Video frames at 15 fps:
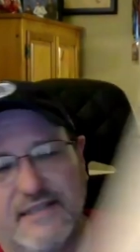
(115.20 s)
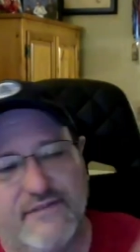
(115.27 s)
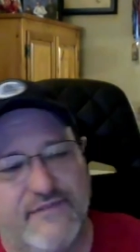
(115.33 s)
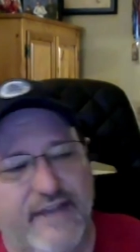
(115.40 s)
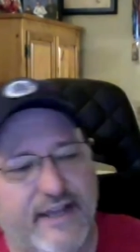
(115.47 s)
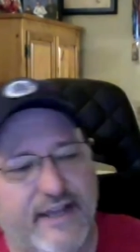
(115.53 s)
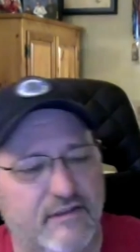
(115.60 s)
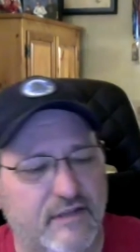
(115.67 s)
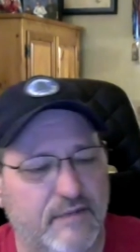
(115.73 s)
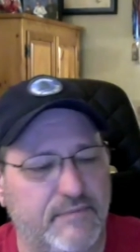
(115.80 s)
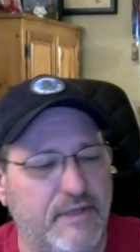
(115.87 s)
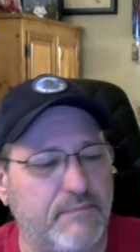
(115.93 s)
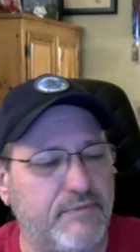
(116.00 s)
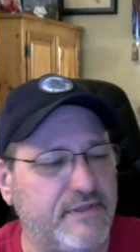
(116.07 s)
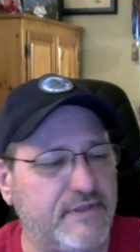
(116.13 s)
fan club,
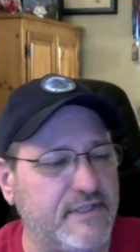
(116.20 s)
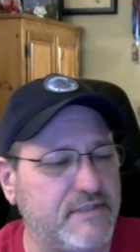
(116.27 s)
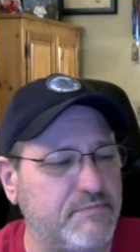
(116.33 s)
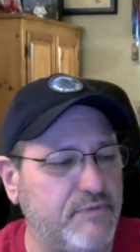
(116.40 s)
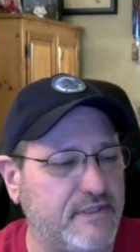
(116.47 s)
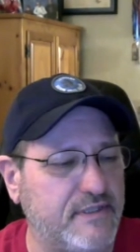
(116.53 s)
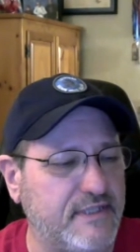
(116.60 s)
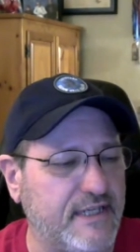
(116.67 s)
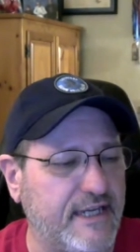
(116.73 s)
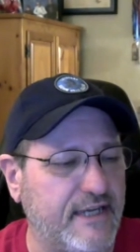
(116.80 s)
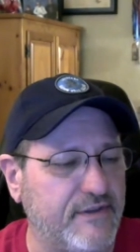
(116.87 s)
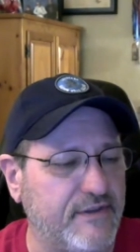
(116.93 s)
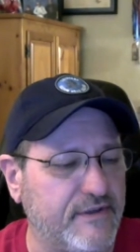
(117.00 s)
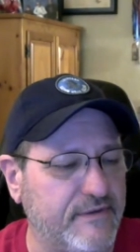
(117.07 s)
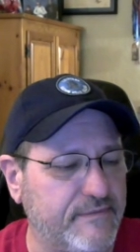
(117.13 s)
they put this book
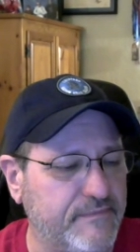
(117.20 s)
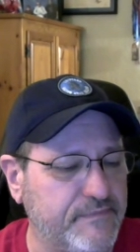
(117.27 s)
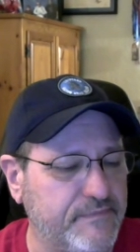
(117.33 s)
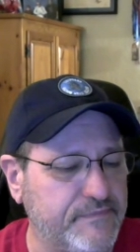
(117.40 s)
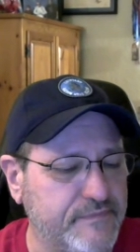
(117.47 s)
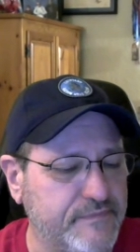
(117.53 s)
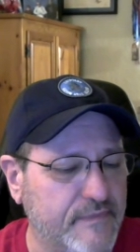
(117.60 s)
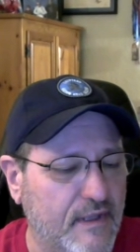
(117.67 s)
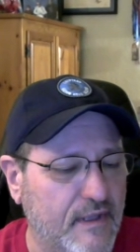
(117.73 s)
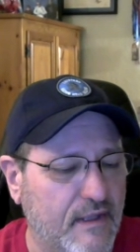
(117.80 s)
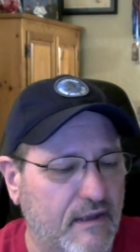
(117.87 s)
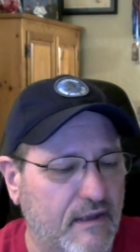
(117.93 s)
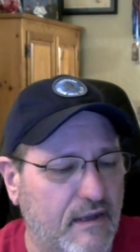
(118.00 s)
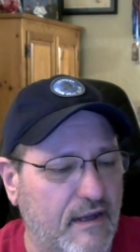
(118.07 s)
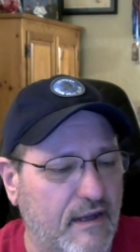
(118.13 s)
together.
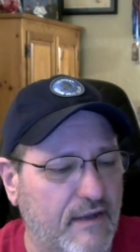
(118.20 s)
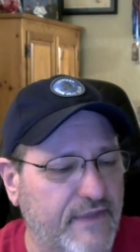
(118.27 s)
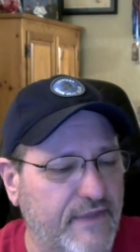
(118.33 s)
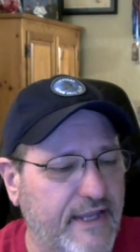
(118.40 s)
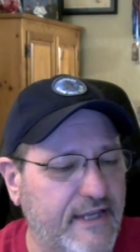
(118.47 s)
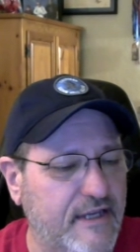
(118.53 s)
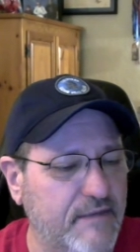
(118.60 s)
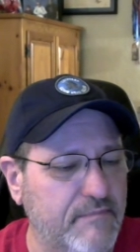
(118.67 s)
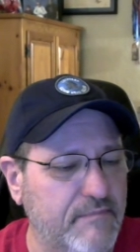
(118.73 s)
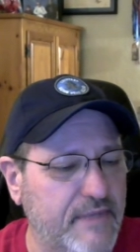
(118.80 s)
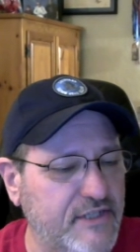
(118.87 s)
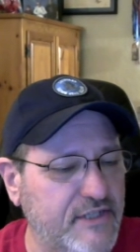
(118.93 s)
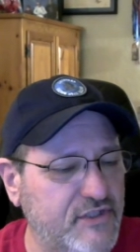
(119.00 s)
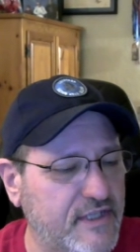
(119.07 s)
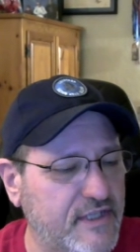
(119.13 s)
They
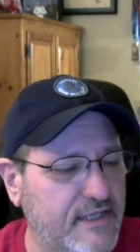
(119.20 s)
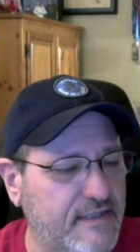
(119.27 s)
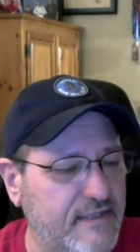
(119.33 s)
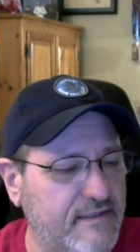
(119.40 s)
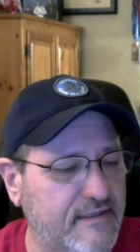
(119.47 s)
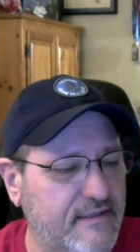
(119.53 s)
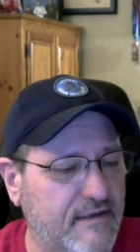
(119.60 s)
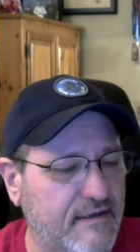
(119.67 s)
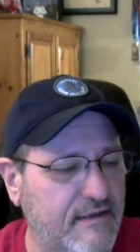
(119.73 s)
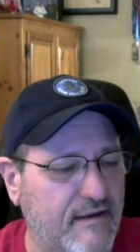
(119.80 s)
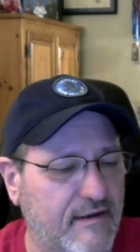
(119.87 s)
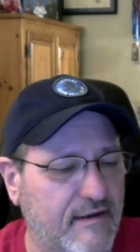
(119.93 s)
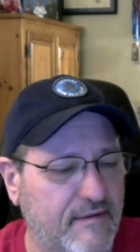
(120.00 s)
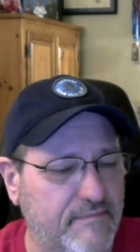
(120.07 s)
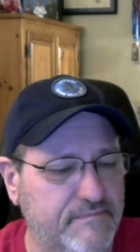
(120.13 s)
commissioned
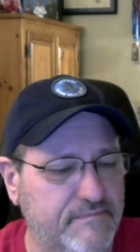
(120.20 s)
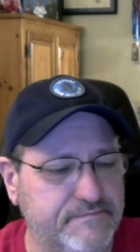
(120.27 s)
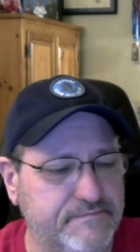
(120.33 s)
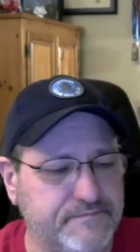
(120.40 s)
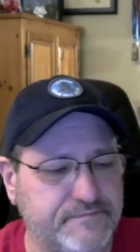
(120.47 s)
Mr.